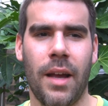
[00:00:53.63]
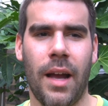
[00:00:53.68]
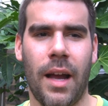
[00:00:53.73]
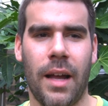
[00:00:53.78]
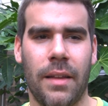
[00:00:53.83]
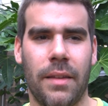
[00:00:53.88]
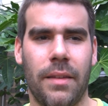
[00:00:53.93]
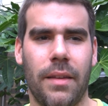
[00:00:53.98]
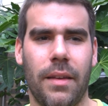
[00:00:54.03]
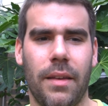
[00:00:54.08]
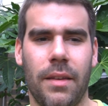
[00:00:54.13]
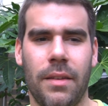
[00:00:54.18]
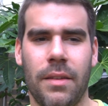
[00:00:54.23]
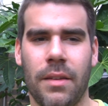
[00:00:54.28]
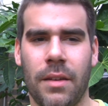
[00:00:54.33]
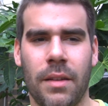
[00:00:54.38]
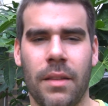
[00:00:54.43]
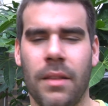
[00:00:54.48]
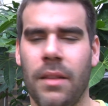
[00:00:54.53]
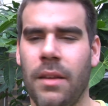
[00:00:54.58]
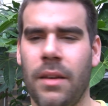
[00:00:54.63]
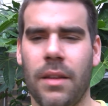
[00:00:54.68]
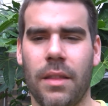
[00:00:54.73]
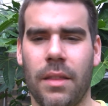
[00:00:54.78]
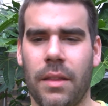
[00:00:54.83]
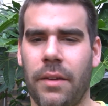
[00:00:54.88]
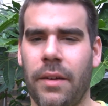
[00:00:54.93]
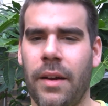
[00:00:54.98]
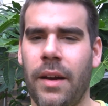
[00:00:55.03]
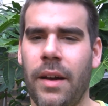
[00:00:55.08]
and you can look
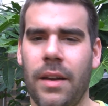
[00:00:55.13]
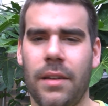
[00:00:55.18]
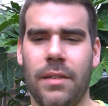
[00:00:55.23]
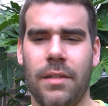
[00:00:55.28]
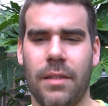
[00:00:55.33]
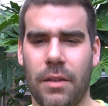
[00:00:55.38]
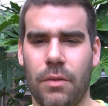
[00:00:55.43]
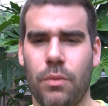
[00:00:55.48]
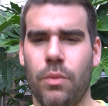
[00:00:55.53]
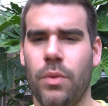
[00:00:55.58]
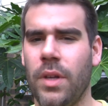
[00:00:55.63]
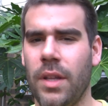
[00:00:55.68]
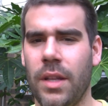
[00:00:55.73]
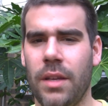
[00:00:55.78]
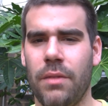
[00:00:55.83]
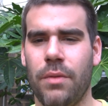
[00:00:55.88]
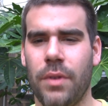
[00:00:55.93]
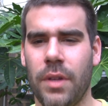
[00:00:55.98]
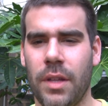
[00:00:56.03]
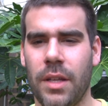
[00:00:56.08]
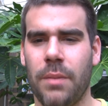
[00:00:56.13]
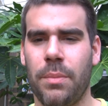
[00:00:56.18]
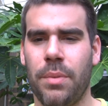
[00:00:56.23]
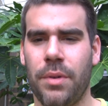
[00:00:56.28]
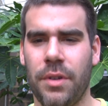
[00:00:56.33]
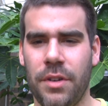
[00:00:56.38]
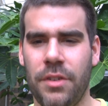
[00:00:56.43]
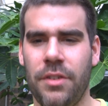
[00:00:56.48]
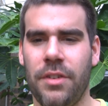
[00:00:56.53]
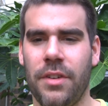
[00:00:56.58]
in their eyes and they really, really
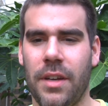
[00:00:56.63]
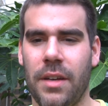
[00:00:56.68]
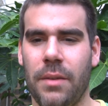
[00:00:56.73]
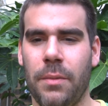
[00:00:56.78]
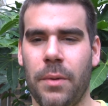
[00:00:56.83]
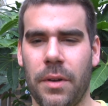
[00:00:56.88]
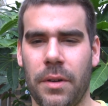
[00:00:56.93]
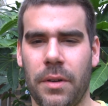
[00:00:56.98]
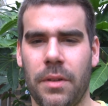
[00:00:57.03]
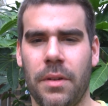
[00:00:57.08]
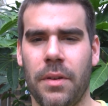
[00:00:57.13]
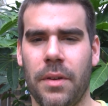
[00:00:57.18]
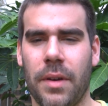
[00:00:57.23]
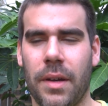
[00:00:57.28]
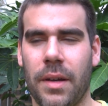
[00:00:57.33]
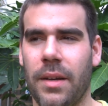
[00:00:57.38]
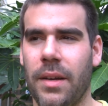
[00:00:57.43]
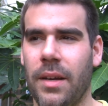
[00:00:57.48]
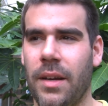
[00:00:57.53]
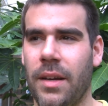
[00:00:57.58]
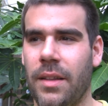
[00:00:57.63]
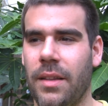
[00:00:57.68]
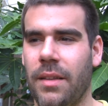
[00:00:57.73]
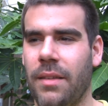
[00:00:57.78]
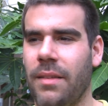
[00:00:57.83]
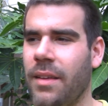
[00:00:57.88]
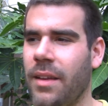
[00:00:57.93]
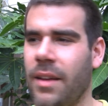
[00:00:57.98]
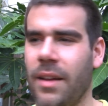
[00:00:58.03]
appreciate what you're doing, and